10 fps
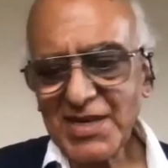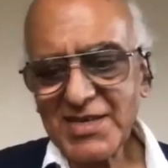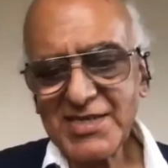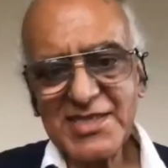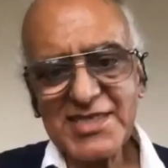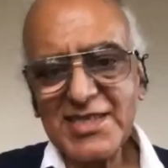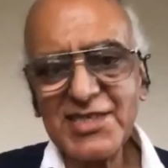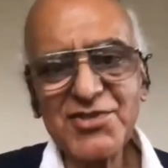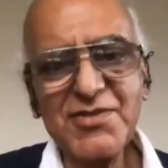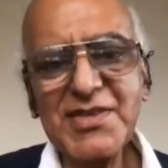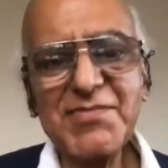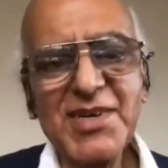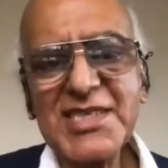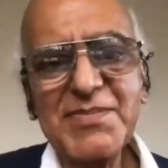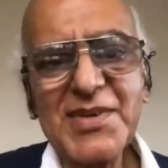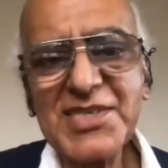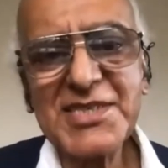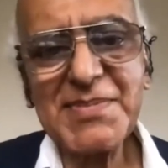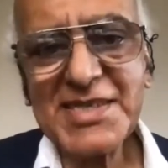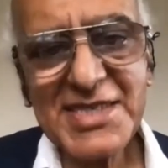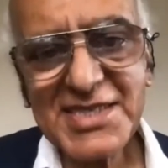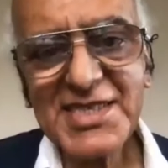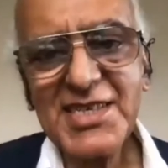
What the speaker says: sitting in so many multiple spaces,